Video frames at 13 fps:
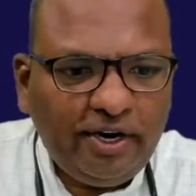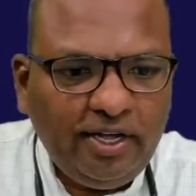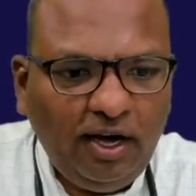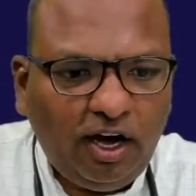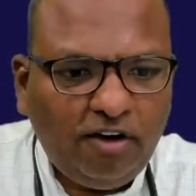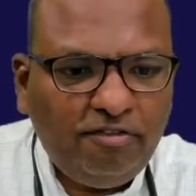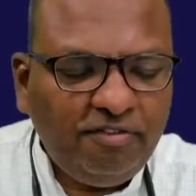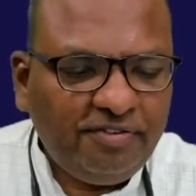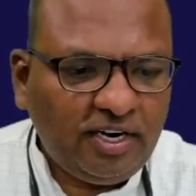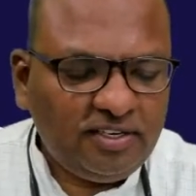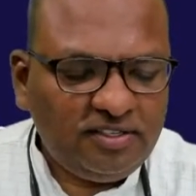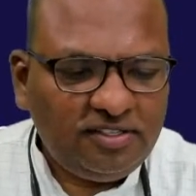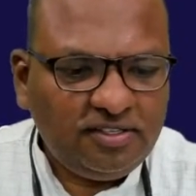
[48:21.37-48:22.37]
of
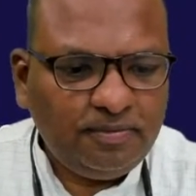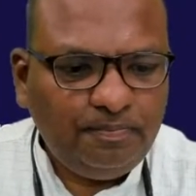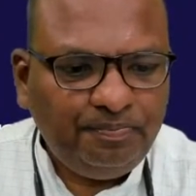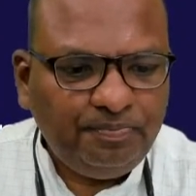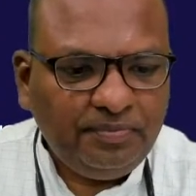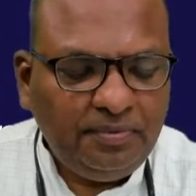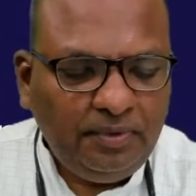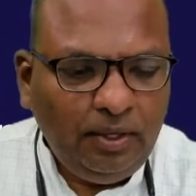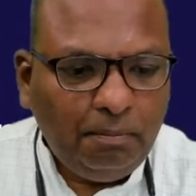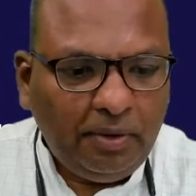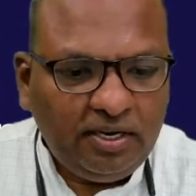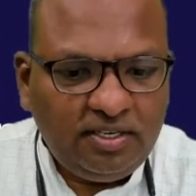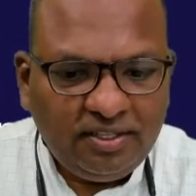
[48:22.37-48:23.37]
France.
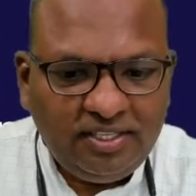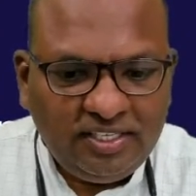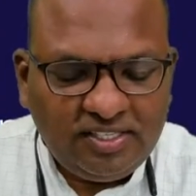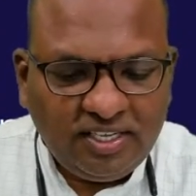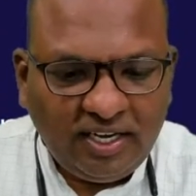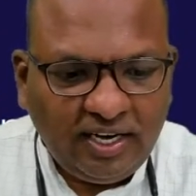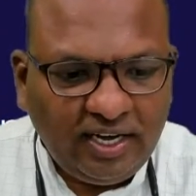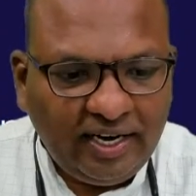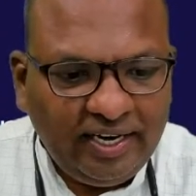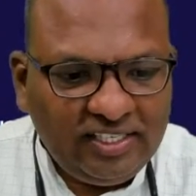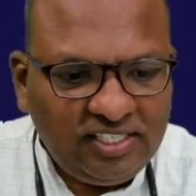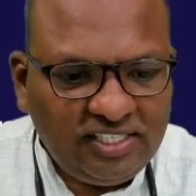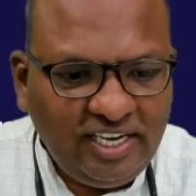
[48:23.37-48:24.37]
But this
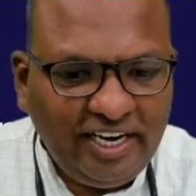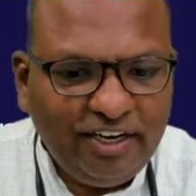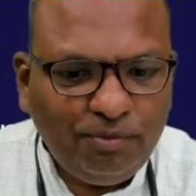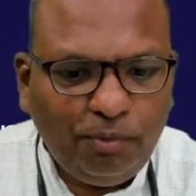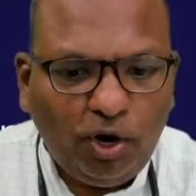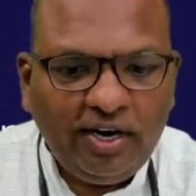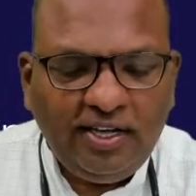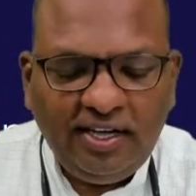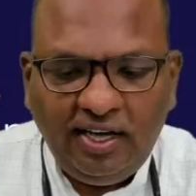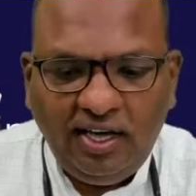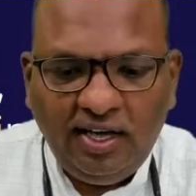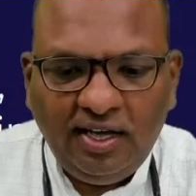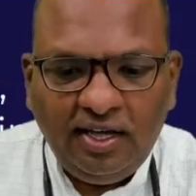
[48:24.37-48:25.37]
legislative
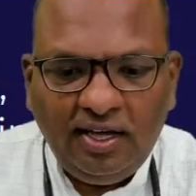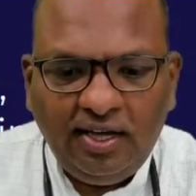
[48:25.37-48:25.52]
body